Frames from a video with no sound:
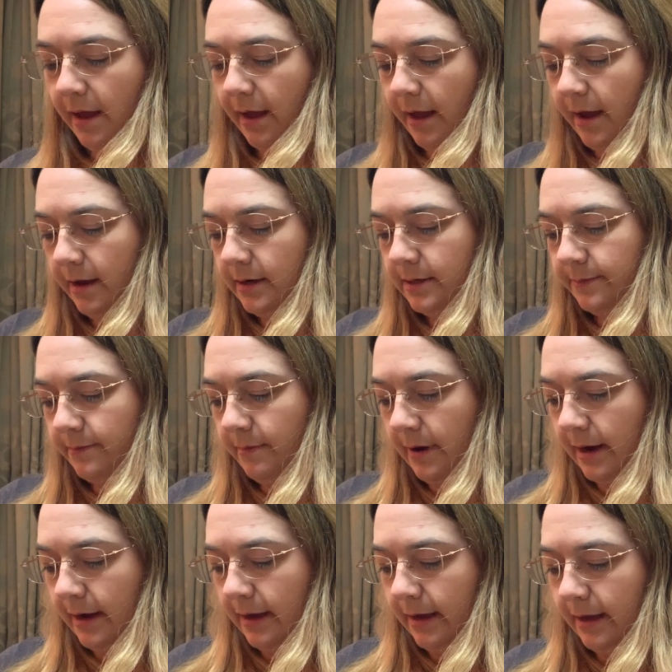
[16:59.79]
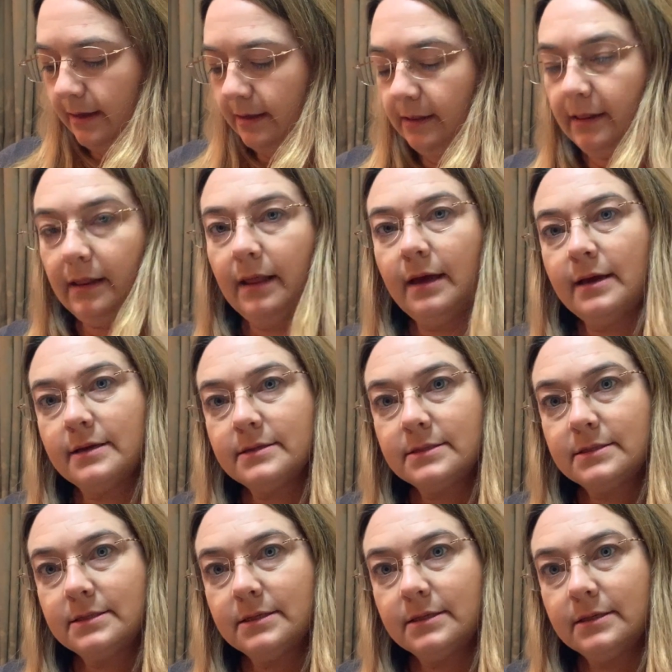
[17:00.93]
And my
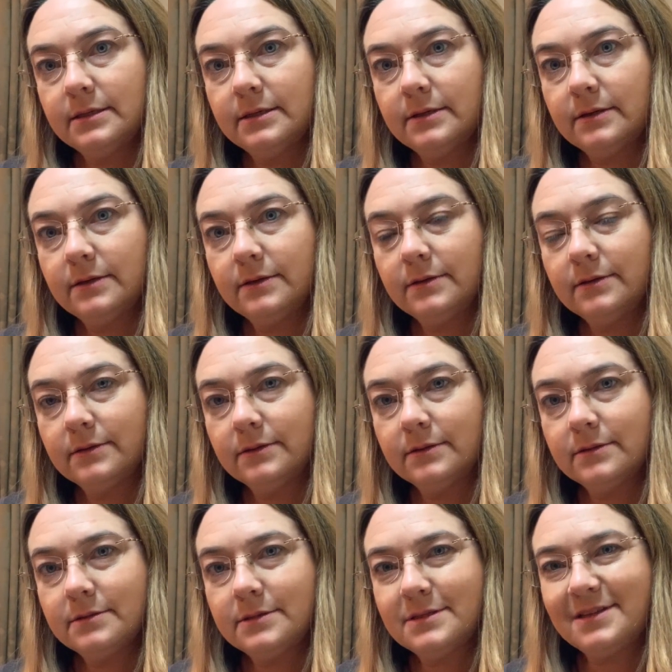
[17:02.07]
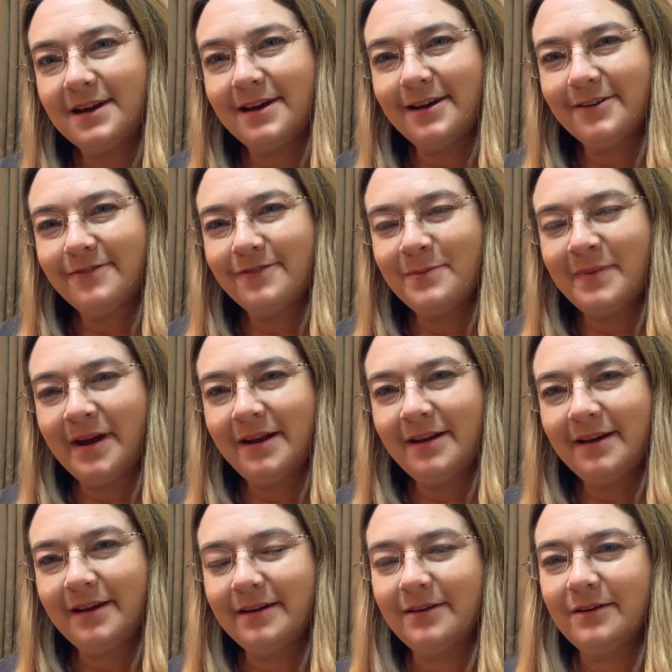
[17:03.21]
last start for
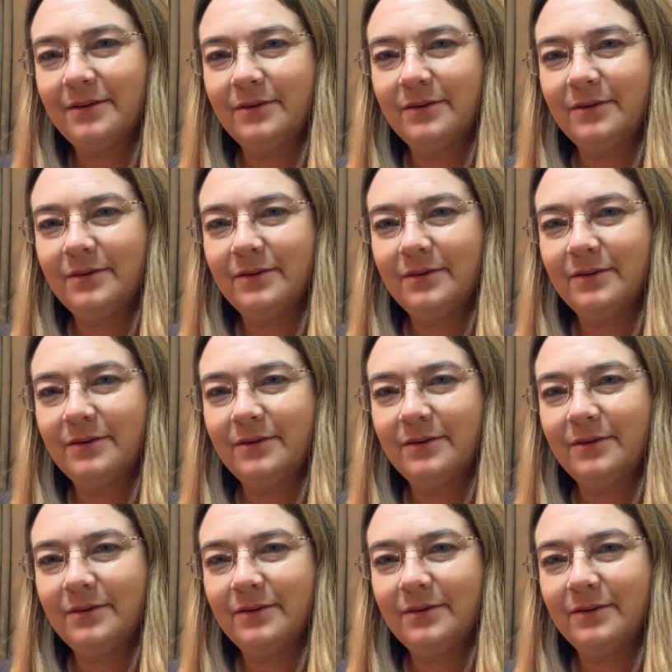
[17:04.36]
Maynia